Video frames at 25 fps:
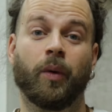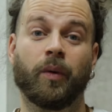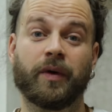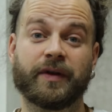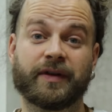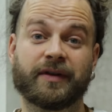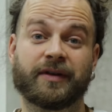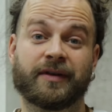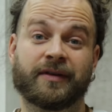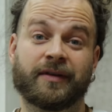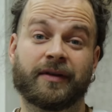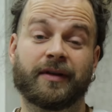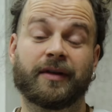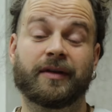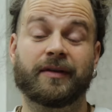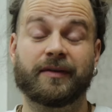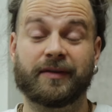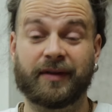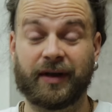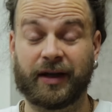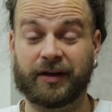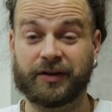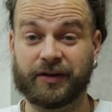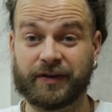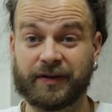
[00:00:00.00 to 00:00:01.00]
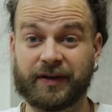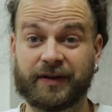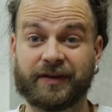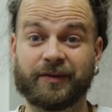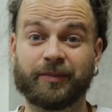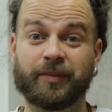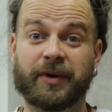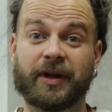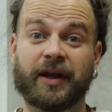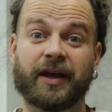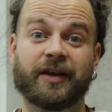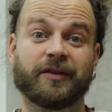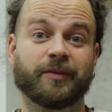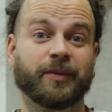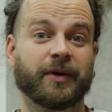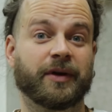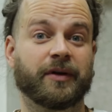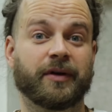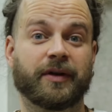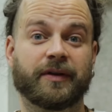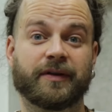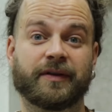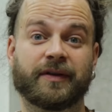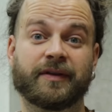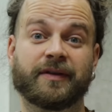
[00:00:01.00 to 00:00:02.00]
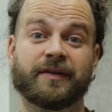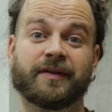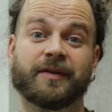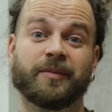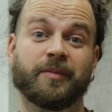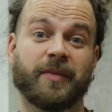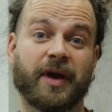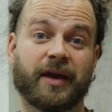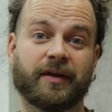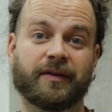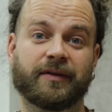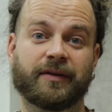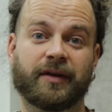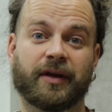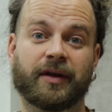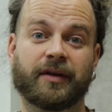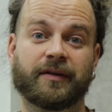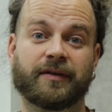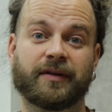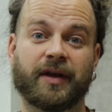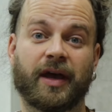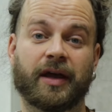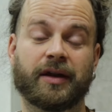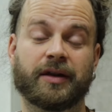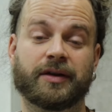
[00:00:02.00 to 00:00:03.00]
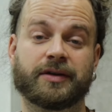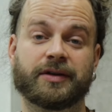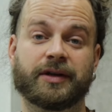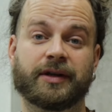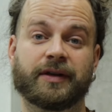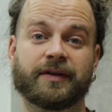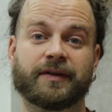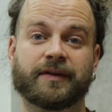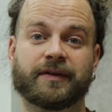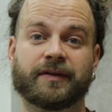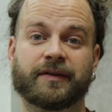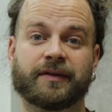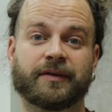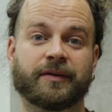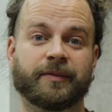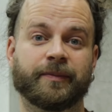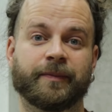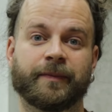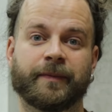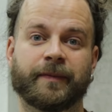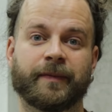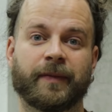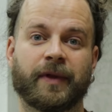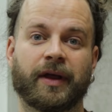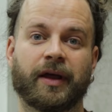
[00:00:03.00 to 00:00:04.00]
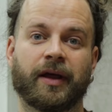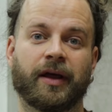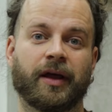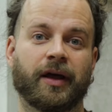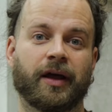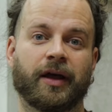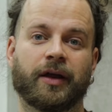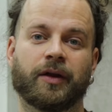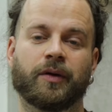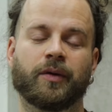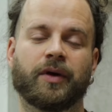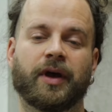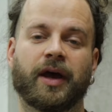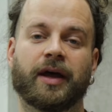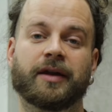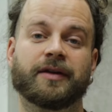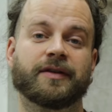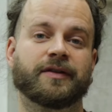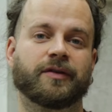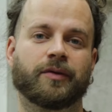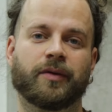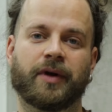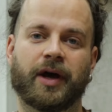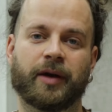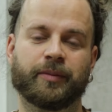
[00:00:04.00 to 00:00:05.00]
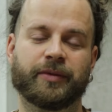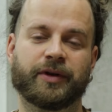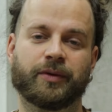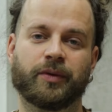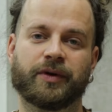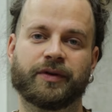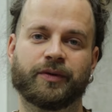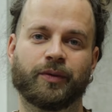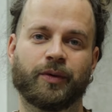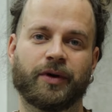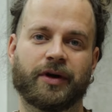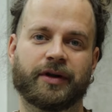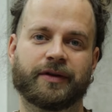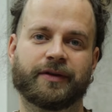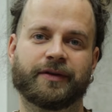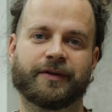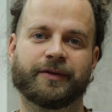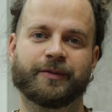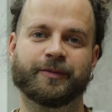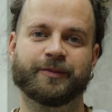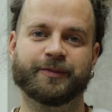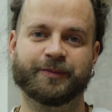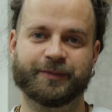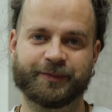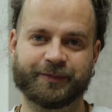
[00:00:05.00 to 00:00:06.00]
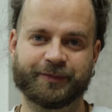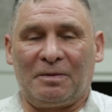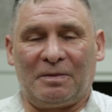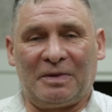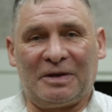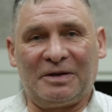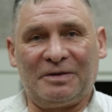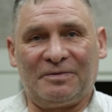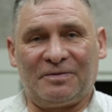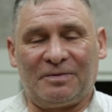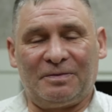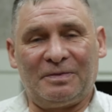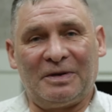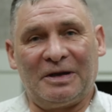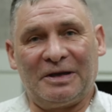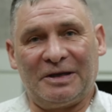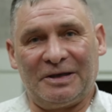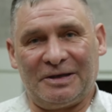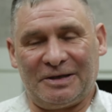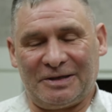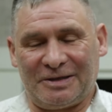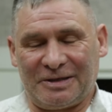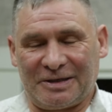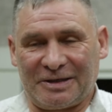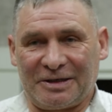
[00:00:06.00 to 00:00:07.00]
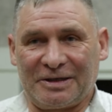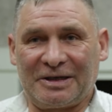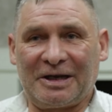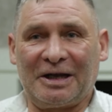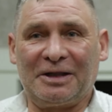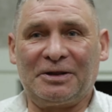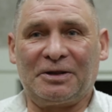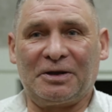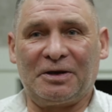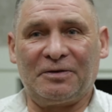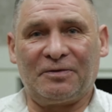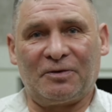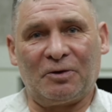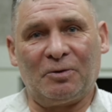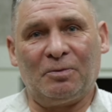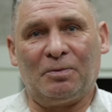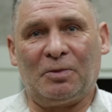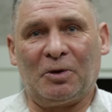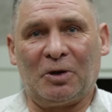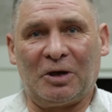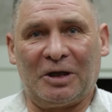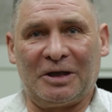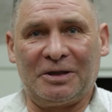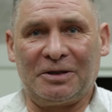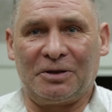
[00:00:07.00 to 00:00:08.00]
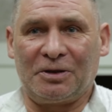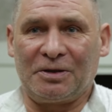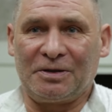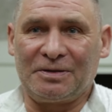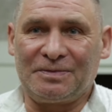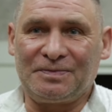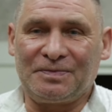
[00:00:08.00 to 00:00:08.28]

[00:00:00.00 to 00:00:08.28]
Visit such this place because it's amazing. The energy is, you can't describe it with words. My country from Poland.